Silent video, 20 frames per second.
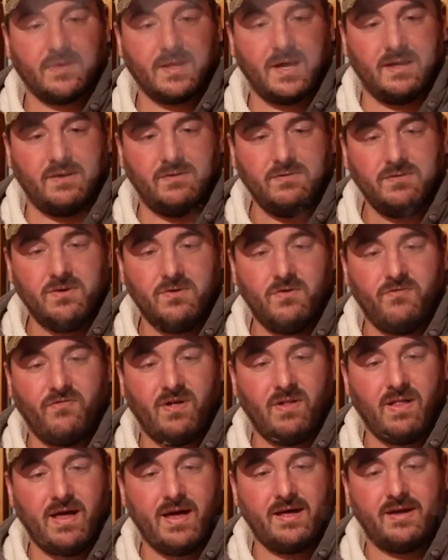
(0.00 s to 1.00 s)
I don't know if
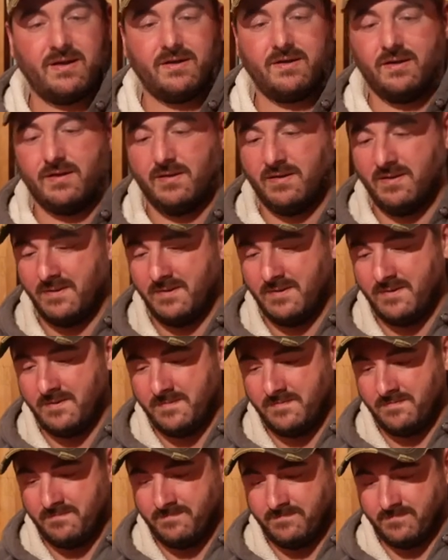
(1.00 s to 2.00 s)
I'll add
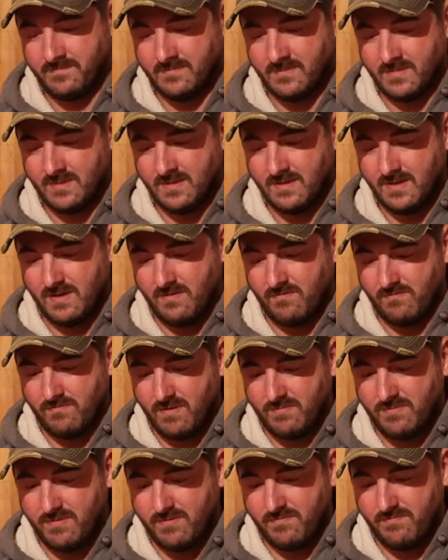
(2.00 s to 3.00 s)
a
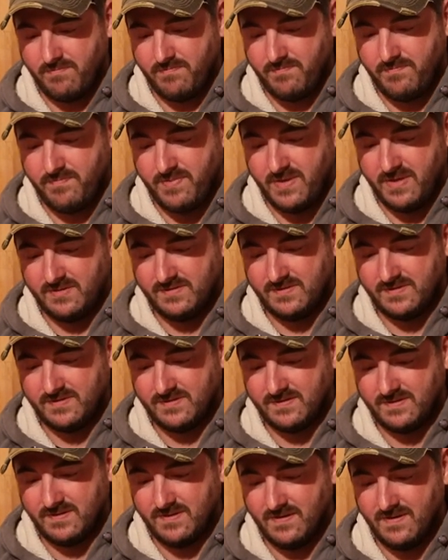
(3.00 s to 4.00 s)
rubber
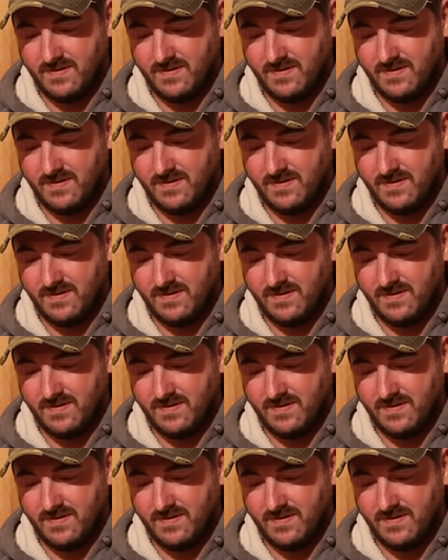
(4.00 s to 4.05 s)
bit